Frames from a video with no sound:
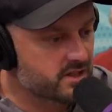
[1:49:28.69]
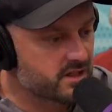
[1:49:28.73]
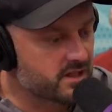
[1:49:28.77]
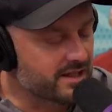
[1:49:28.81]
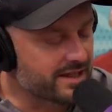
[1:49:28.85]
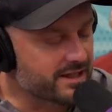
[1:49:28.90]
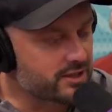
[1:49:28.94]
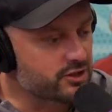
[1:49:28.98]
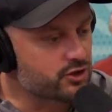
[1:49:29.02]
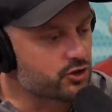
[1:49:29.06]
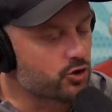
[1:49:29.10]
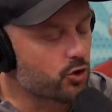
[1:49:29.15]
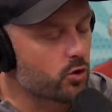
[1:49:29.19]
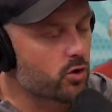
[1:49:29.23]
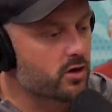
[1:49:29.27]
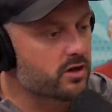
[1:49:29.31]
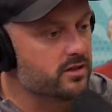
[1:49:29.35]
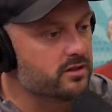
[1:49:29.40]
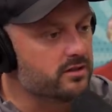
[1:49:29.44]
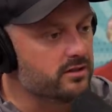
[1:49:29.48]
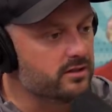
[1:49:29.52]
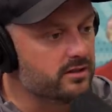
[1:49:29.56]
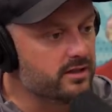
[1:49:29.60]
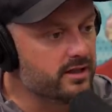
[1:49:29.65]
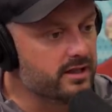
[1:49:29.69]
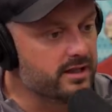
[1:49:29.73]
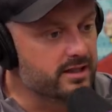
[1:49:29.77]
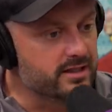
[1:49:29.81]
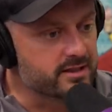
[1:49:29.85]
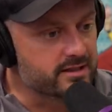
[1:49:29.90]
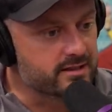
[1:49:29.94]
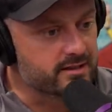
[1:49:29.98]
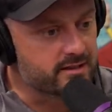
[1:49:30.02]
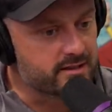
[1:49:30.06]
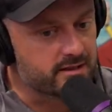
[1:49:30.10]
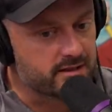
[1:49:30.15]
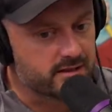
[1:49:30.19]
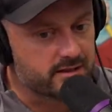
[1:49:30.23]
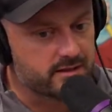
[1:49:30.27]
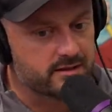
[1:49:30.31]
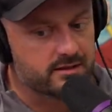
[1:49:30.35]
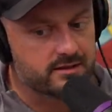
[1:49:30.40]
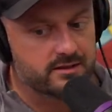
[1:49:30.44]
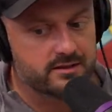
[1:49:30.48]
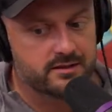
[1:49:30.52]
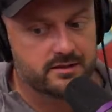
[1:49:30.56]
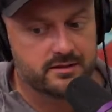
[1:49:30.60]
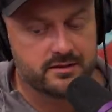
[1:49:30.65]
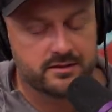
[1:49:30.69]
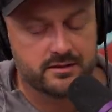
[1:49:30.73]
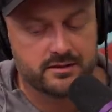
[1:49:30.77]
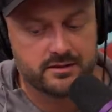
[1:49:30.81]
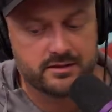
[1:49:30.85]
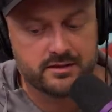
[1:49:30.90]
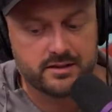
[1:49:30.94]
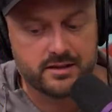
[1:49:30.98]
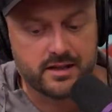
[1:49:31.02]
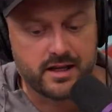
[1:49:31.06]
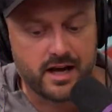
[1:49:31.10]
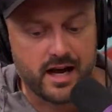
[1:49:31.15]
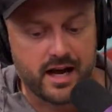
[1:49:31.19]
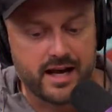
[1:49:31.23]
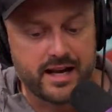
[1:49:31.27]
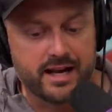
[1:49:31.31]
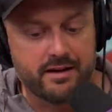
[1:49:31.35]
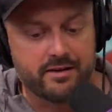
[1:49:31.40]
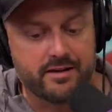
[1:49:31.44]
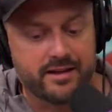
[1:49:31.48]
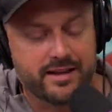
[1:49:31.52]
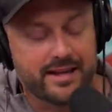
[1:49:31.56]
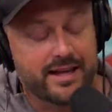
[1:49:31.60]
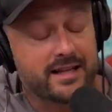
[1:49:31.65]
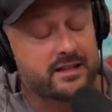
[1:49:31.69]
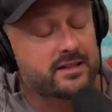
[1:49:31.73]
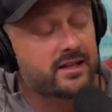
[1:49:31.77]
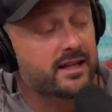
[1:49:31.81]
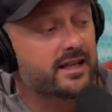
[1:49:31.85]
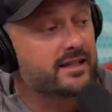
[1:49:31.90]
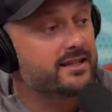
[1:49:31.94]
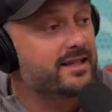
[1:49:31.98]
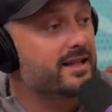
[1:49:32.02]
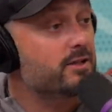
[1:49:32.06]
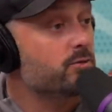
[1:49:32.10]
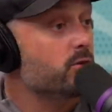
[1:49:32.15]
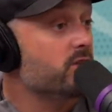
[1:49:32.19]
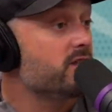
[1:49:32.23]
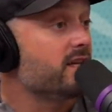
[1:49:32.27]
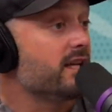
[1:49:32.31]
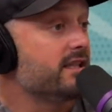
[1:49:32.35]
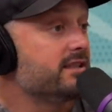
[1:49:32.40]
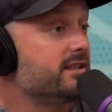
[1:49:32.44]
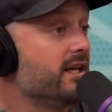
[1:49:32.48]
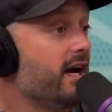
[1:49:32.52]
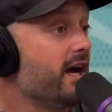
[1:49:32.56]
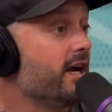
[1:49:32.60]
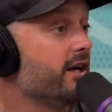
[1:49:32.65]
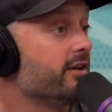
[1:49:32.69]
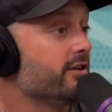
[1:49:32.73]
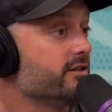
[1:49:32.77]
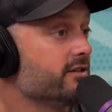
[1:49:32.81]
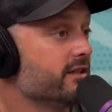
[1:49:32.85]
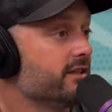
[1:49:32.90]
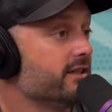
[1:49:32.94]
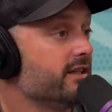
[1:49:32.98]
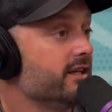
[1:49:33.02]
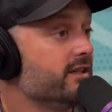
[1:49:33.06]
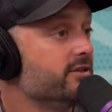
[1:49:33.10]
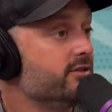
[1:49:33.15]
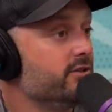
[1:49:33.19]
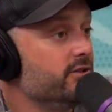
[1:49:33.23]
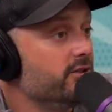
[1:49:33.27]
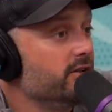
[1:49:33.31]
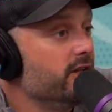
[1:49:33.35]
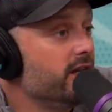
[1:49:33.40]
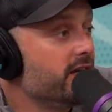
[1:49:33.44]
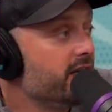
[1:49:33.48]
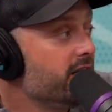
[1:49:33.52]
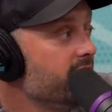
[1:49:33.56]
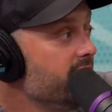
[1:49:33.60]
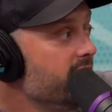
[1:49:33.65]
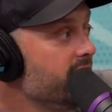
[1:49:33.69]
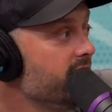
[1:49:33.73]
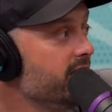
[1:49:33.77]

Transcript: like Jordan is got everything. That's where like Tiger's like that too. Like